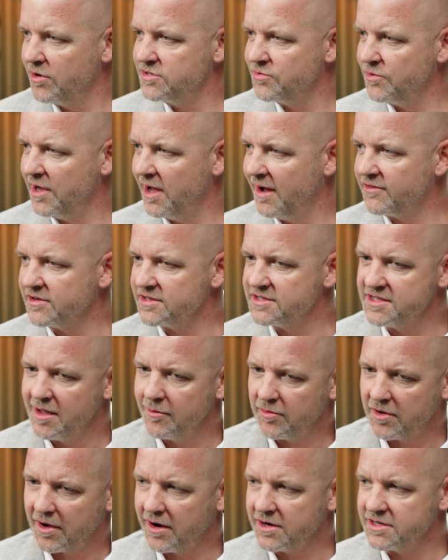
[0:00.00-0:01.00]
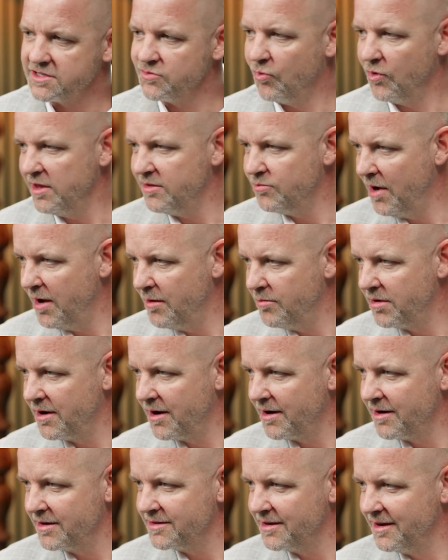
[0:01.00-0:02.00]
We offered seminars with
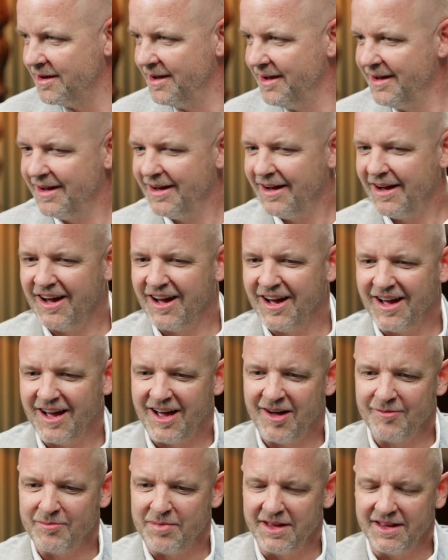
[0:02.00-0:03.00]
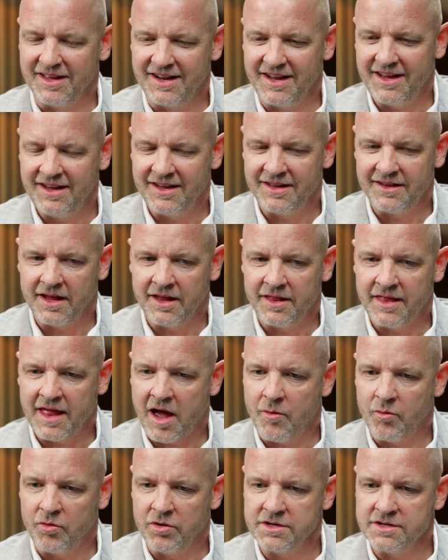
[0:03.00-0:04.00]
webinar ability, and
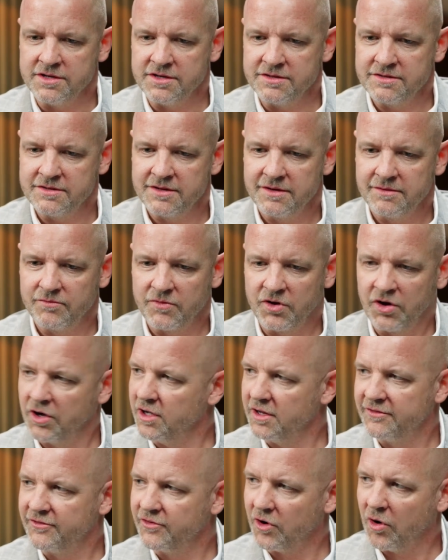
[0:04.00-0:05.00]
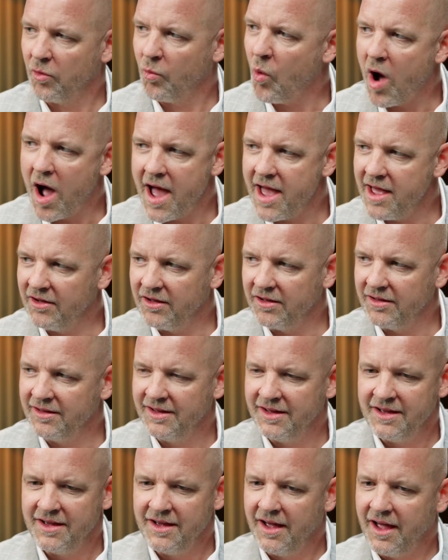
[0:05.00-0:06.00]
that was good for a while.
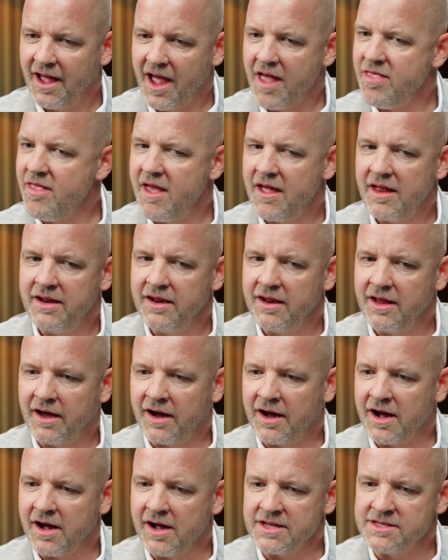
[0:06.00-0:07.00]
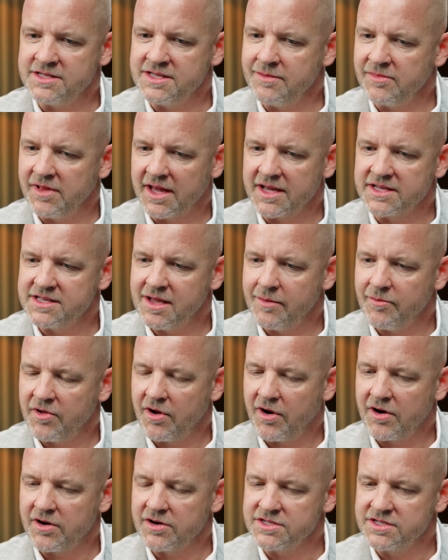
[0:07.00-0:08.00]
And then it seemed like
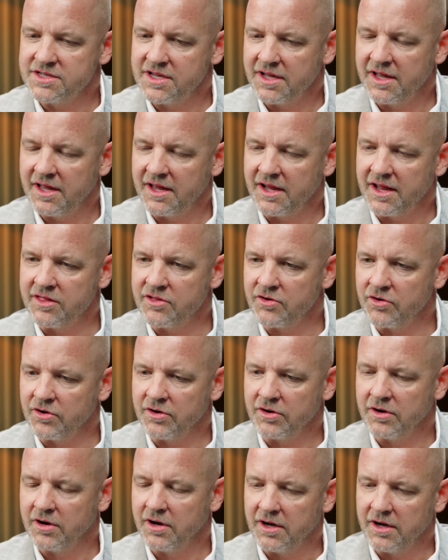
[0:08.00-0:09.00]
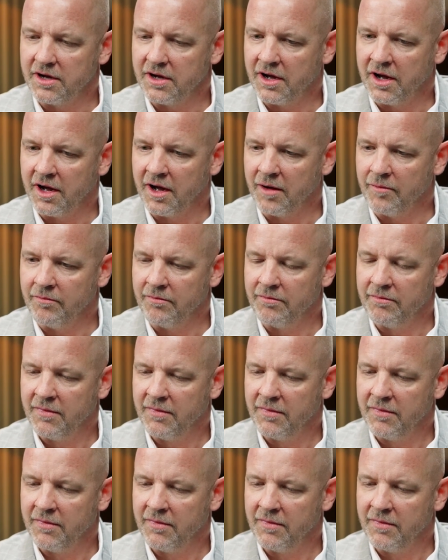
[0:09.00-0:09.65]
seminars had either um,